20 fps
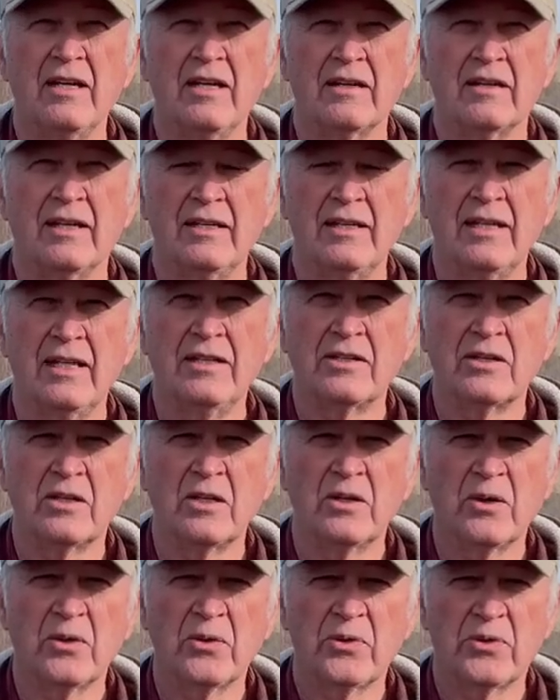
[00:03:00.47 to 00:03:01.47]
They need to
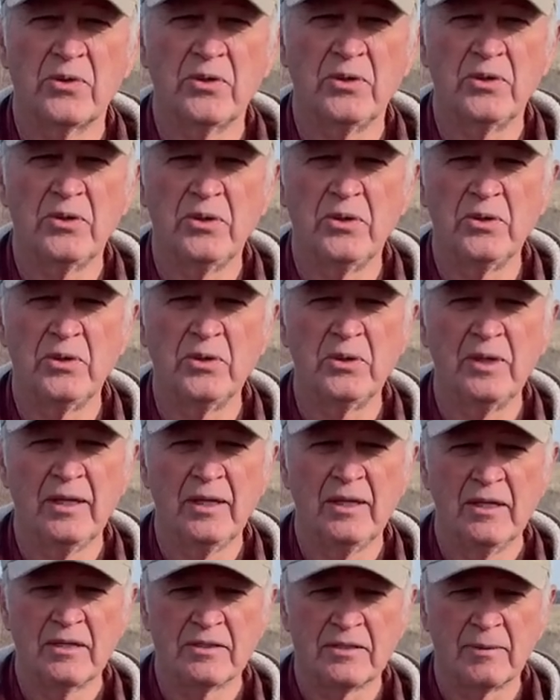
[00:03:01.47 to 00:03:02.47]
go through
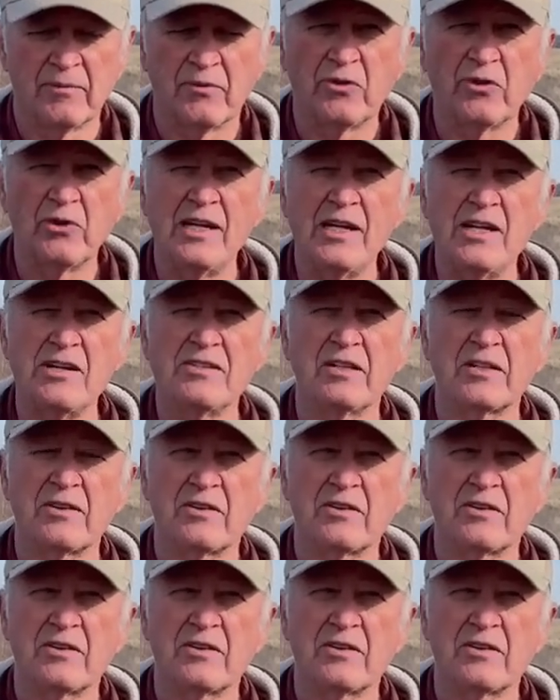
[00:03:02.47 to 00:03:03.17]
some freezing,